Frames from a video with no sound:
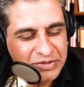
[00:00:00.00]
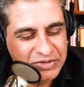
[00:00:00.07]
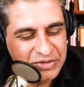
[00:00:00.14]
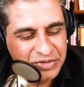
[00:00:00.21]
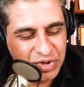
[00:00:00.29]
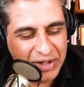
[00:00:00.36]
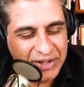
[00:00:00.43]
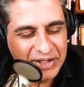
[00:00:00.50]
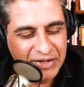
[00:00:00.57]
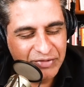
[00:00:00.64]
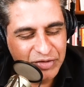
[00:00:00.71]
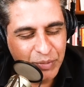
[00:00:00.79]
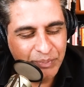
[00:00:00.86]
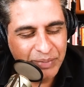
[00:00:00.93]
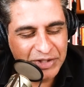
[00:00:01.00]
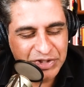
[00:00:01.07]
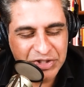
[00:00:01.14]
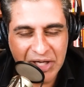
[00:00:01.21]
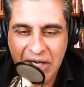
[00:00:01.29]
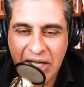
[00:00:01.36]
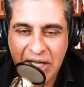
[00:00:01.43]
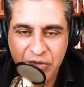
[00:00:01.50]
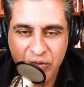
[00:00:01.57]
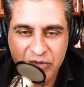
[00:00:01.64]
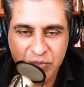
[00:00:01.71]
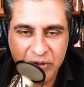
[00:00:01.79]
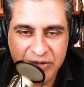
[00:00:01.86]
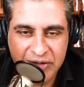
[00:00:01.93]
try to give us your best shot. How do you
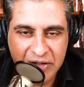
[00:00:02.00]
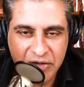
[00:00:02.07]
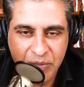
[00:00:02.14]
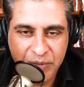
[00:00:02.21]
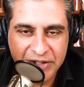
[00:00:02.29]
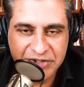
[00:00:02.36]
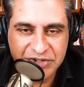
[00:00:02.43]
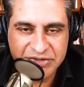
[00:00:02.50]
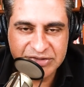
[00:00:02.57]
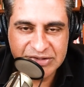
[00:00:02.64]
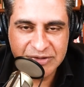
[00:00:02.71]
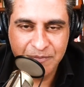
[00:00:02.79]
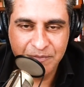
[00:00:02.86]
explain that to patients?